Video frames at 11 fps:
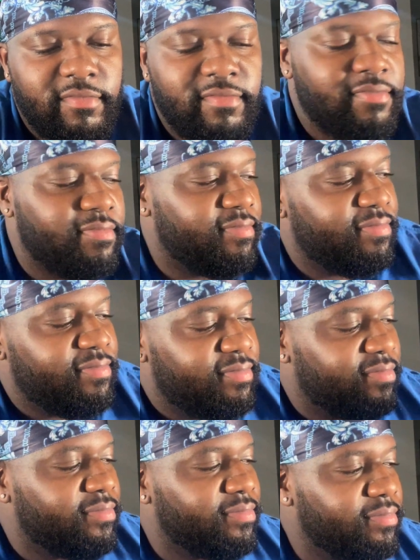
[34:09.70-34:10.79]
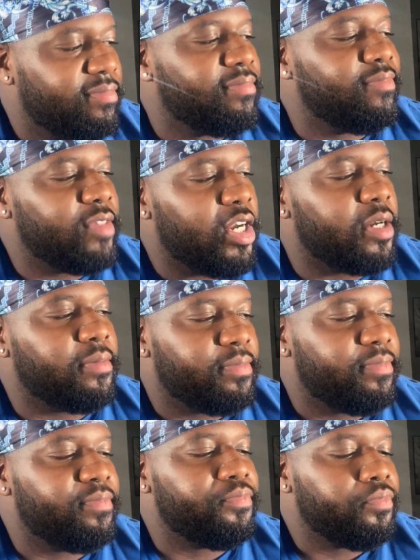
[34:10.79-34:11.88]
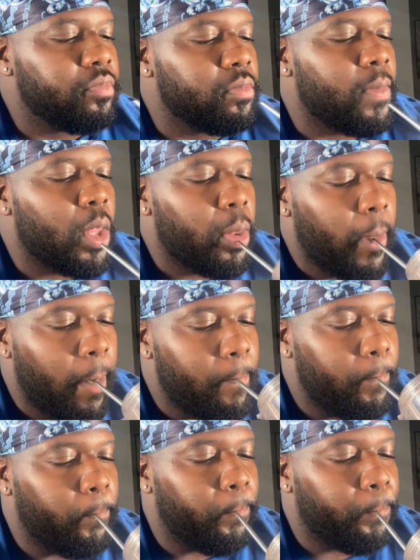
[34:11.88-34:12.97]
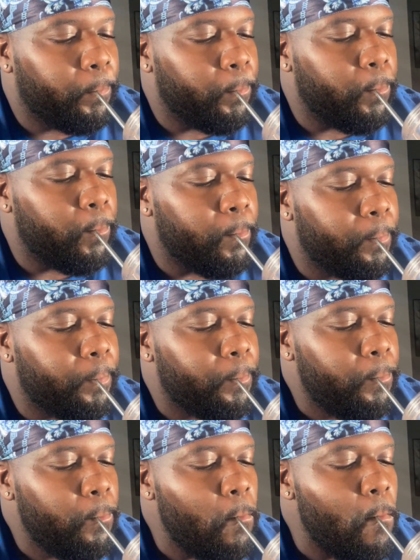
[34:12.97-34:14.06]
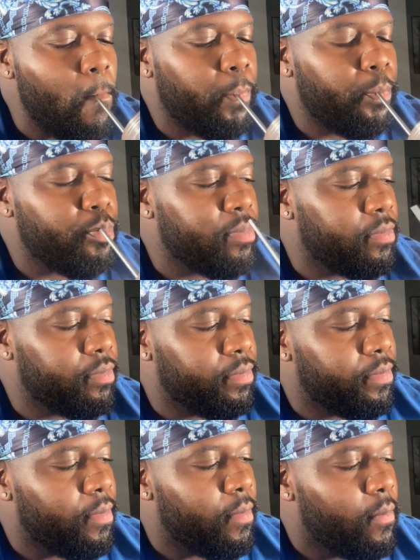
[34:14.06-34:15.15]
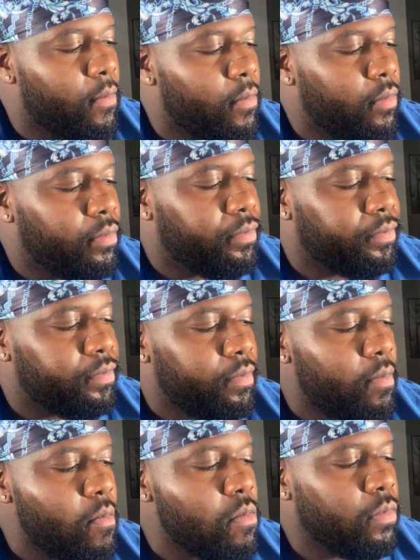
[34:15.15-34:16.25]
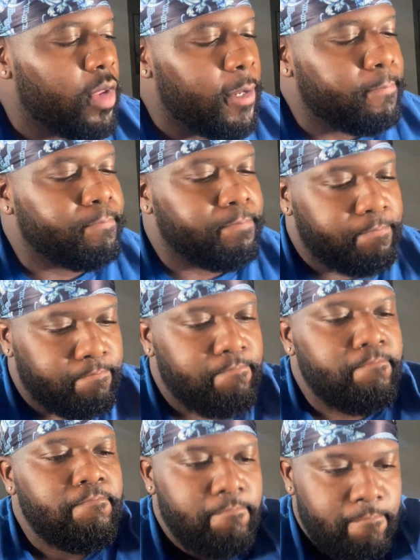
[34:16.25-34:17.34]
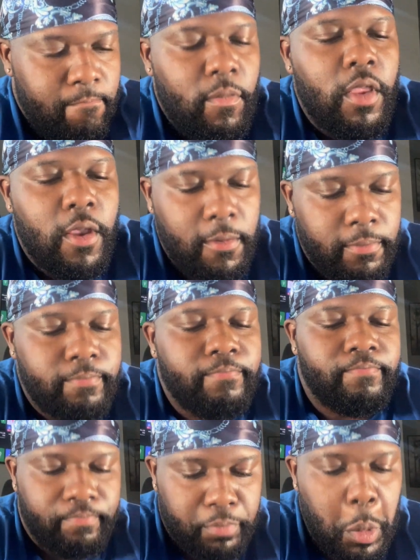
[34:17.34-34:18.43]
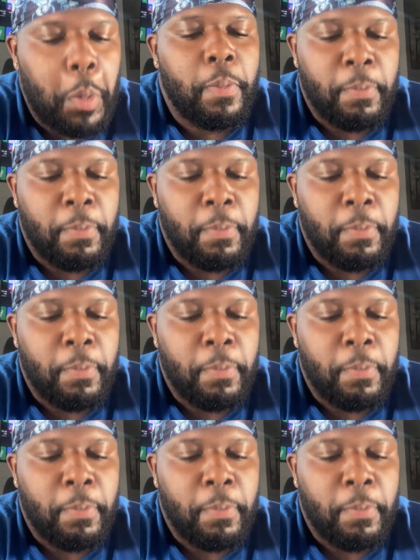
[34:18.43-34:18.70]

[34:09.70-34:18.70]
less of a care than I do now. It's because it's like, I was just doing YouTube. I was having fun. Now I'm not having fun no more. Now I'm not